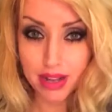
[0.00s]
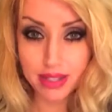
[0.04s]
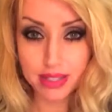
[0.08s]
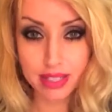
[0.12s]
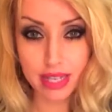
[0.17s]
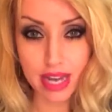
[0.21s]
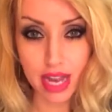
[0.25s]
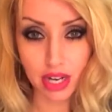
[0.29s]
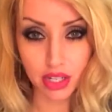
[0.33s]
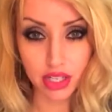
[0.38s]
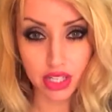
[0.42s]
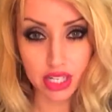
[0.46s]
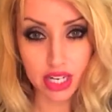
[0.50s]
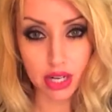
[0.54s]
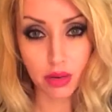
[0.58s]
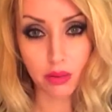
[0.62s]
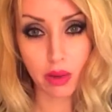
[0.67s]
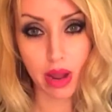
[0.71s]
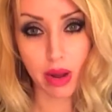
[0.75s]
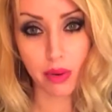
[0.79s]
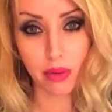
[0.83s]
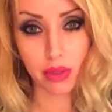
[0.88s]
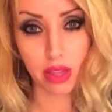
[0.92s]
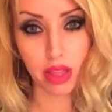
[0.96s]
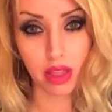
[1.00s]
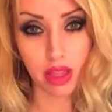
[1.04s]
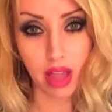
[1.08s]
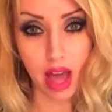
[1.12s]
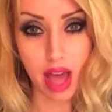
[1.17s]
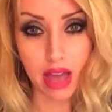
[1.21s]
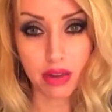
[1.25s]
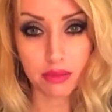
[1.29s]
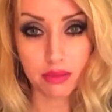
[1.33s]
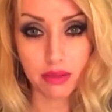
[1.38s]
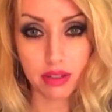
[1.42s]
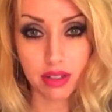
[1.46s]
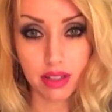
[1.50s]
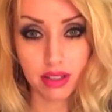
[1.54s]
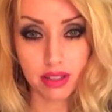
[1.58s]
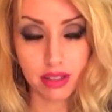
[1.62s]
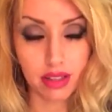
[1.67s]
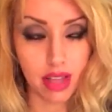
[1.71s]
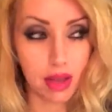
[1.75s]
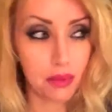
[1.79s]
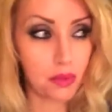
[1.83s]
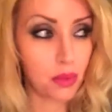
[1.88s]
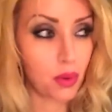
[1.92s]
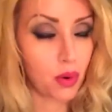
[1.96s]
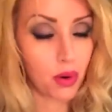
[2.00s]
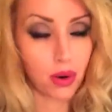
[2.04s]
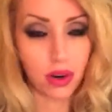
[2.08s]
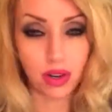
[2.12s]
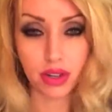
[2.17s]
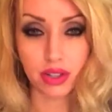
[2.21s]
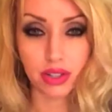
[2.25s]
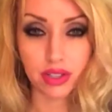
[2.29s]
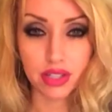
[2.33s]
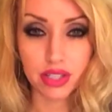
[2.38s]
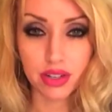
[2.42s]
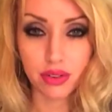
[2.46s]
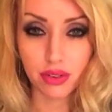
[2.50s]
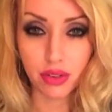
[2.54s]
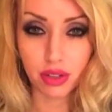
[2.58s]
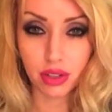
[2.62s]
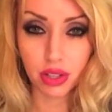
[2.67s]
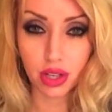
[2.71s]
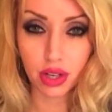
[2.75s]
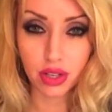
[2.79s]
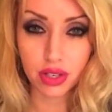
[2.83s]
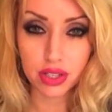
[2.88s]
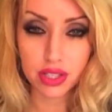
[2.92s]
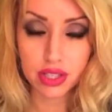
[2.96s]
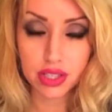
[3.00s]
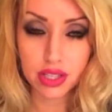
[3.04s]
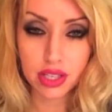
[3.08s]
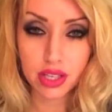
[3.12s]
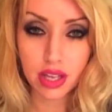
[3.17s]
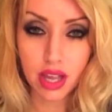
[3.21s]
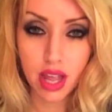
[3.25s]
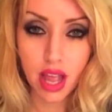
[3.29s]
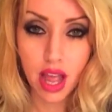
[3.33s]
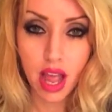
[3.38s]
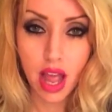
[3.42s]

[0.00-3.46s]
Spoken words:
can actually get away with a lot more different looks